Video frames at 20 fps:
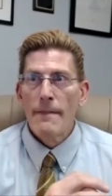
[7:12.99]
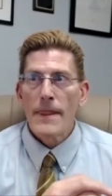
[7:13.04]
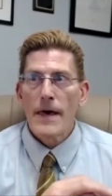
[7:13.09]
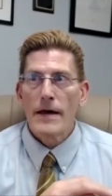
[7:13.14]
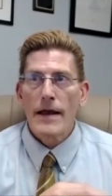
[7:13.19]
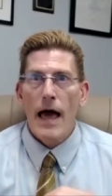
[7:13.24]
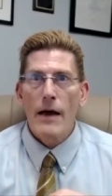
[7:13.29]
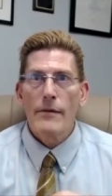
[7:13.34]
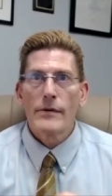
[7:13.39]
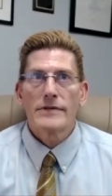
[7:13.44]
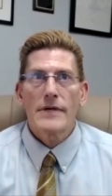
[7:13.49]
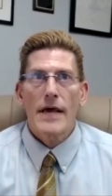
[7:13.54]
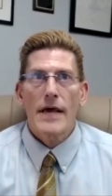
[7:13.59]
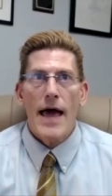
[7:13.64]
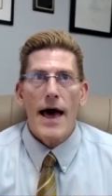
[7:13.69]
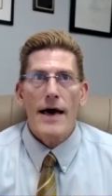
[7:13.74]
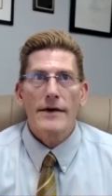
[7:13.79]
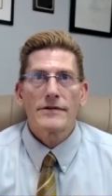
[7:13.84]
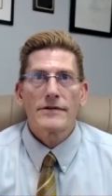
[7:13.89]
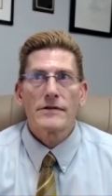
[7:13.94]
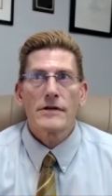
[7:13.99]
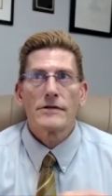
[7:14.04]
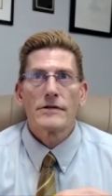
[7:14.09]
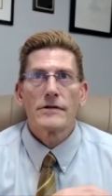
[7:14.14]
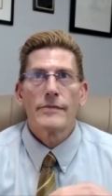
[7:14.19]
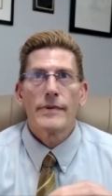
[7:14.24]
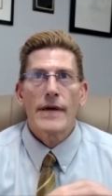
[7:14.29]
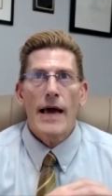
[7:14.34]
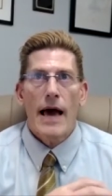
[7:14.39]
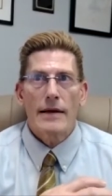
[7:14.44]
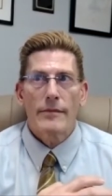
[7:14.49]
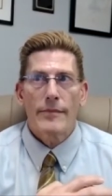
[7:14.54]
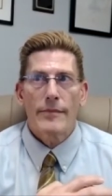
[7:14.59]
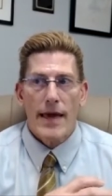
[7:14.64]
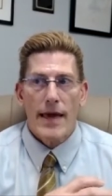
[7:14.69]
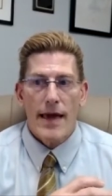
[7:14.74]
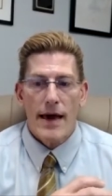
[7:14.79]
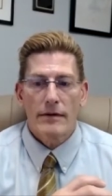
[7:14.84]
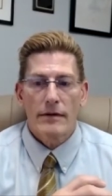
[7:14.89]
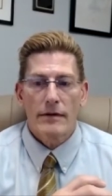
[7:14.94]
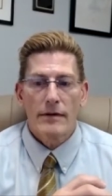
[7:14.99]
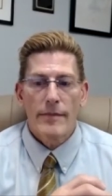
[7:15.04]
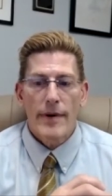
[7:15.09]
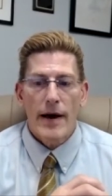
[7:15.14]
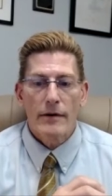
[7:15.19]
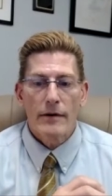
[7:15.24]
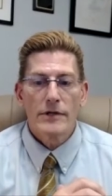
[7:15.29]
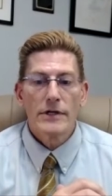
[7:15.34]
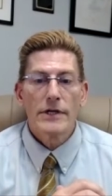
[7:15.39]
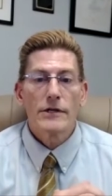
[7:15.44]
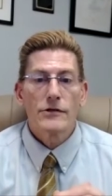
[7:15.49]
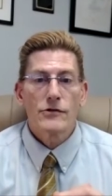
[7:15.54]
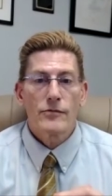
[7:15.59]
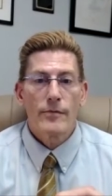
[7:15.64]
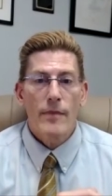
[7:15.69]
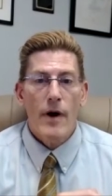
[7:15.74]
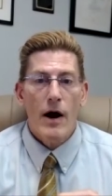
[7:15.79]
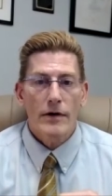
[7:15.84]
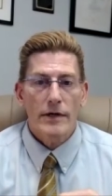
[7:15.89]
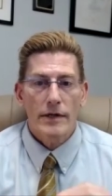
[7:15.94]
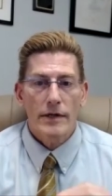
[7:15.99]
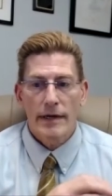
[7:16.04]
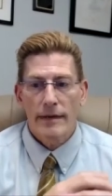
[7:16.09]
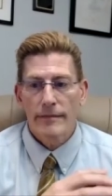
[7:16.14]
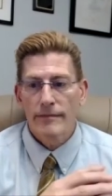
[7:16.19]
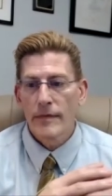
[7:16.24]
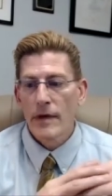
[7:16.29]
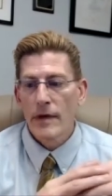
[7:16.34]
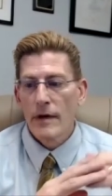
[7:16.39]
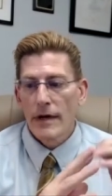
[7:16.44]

And I was asked to be on a panel about niche marketing.